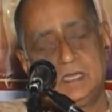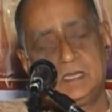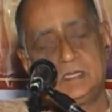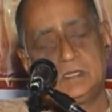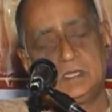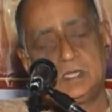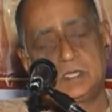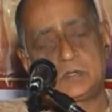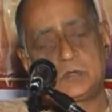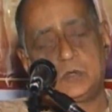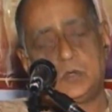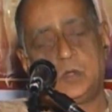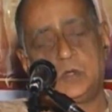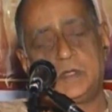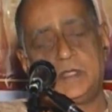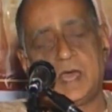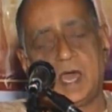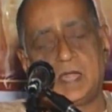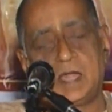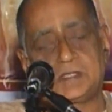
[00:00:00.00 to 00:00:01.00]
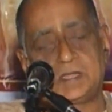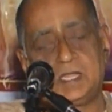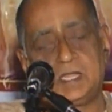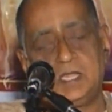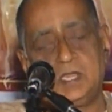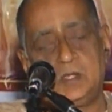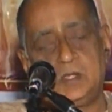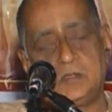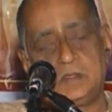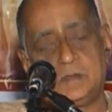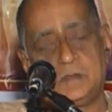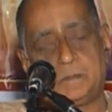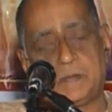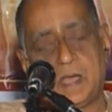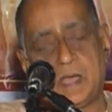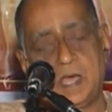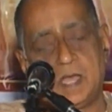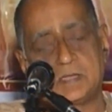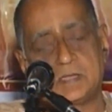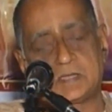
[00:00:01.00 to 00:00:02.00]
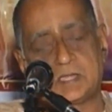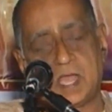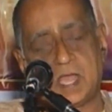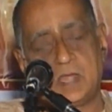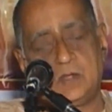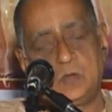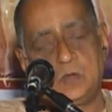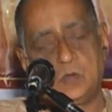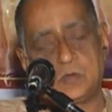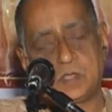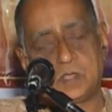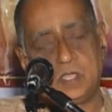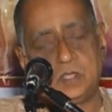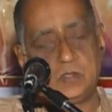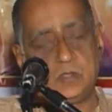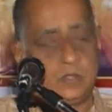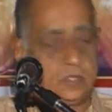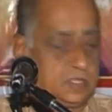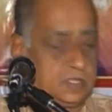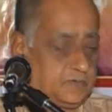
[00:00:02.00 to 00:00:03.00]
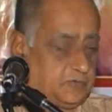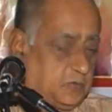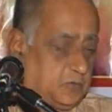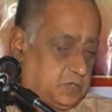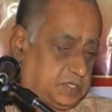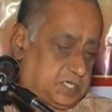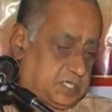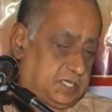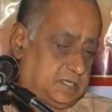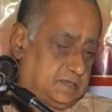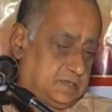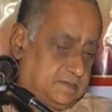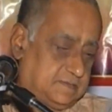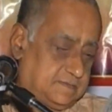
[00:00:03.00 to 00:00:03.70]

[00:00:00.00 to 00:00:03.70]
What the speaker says: there is no darting into the past and looking into the future.